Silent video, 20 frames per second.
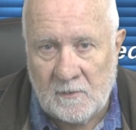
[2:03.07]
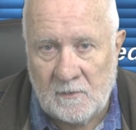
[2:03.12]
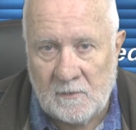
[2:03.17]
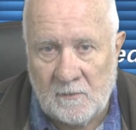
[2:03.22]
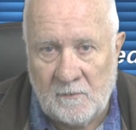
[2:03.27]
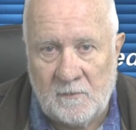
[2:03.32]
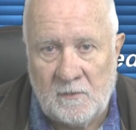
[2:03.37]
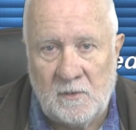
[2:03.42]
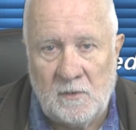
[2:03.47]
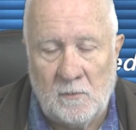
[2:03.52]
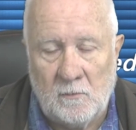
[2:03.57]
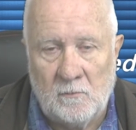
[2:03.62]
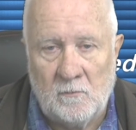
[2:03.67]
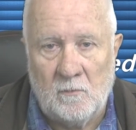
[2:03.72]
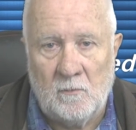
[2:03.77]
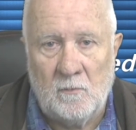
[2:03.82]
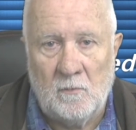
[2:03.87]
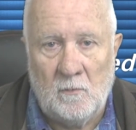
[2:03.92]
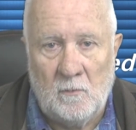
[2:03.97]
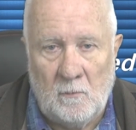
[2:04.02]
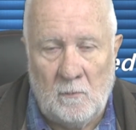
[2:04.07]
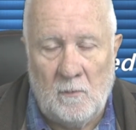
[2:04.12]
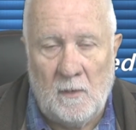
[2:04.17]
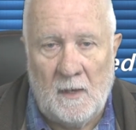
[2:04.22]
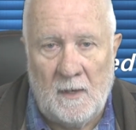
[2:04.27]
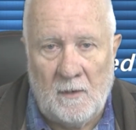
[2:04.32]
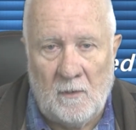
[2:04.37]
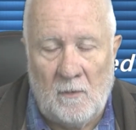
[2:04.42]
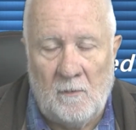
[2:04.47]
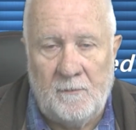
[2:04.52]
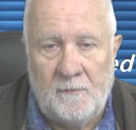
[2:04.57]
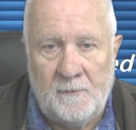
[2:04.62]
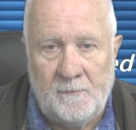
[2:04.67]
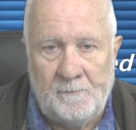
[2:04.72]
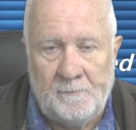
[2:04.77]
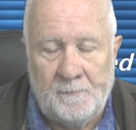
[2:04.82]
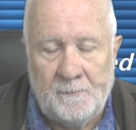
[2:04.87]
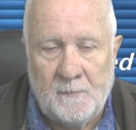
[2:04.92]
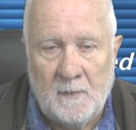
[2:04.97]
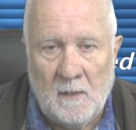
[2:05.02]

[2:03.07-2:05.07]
of children all that often.